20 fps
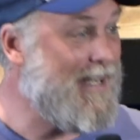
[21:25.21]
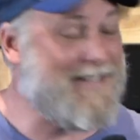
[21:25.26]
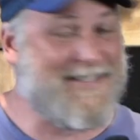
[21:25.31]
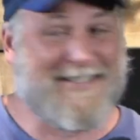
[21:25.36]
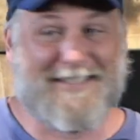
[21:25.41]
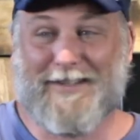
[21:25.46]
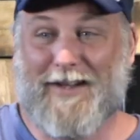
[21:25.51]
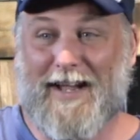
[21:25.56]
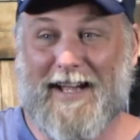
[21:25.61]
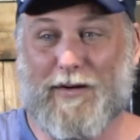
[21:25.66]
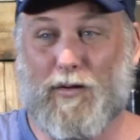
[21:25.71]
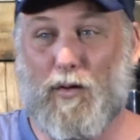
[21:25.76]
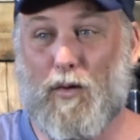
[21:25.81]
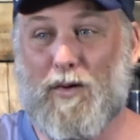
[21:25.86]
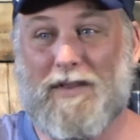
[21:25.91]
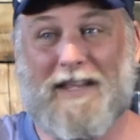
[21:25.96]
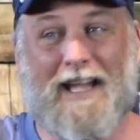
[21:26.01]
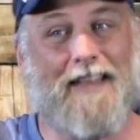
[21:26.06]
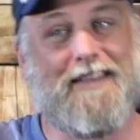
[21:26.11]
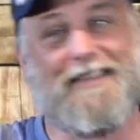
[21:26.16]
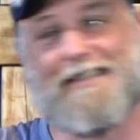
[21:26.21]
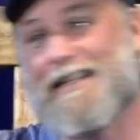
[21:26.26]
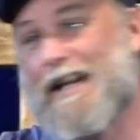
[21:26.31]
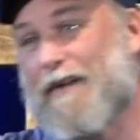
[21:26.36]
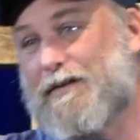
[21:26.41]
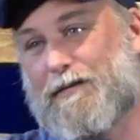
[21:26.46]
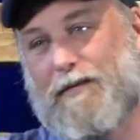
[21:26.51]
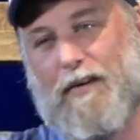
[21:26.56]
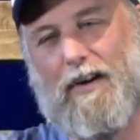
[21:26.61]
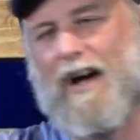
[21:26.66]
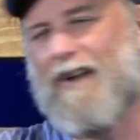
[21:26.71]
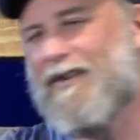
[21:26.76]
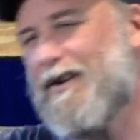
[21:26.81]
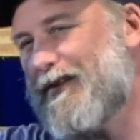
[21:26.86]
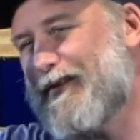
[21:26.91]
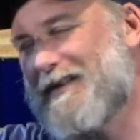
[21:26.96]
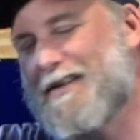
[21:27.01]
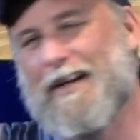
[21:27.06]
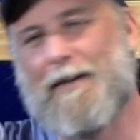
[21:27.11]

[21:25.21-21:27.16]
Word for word: It's like all the other stuff. I got.